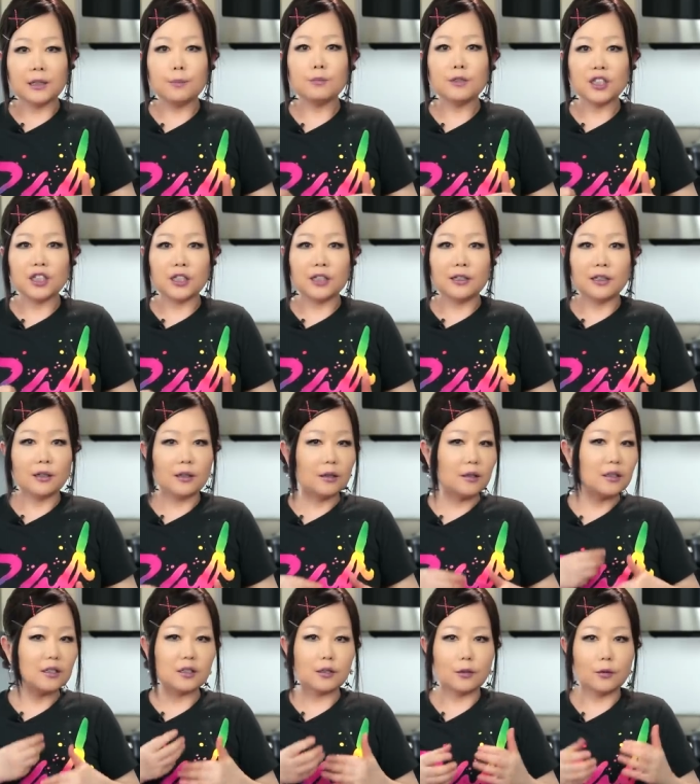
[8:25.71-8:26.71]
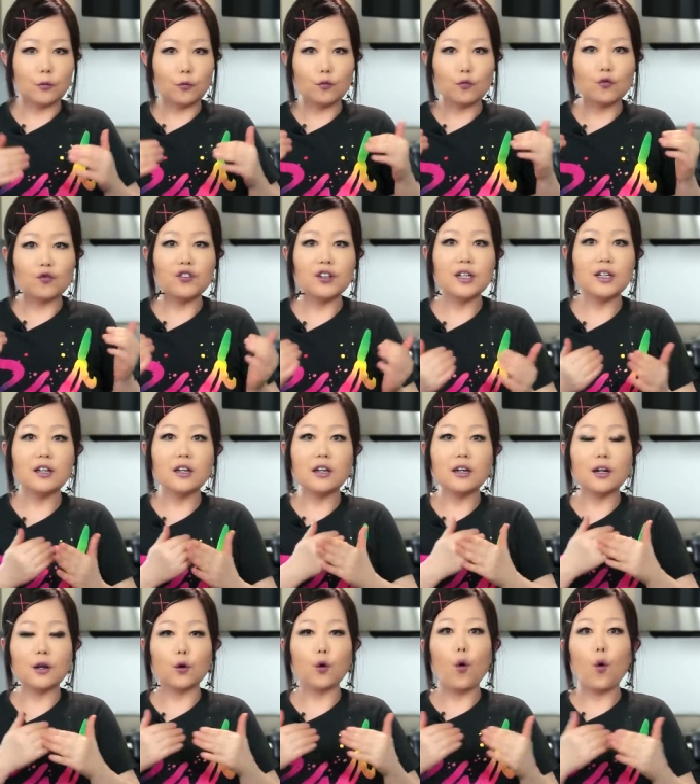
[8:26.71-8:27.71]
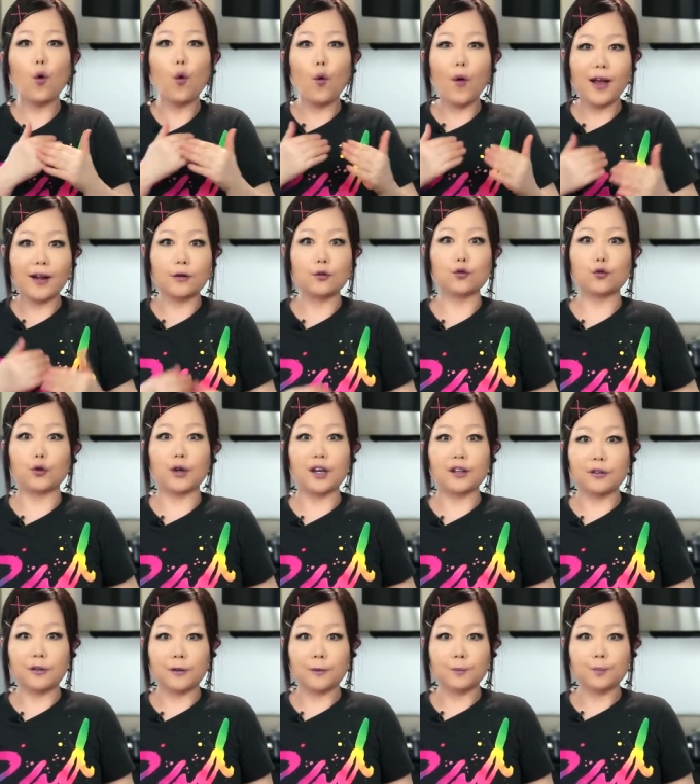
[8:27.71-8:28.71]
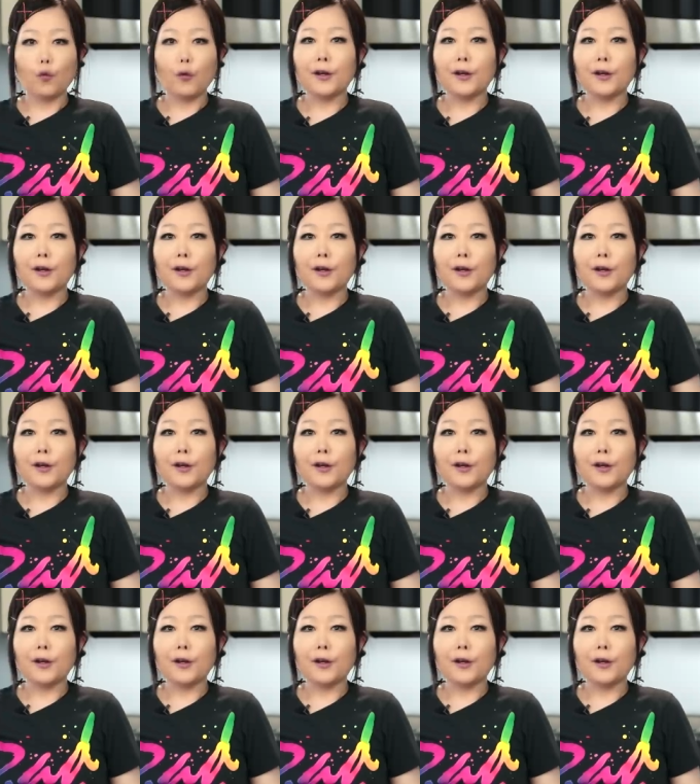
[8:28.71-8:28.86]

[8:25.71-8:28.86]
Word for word: kimchi is a uh, really go well together.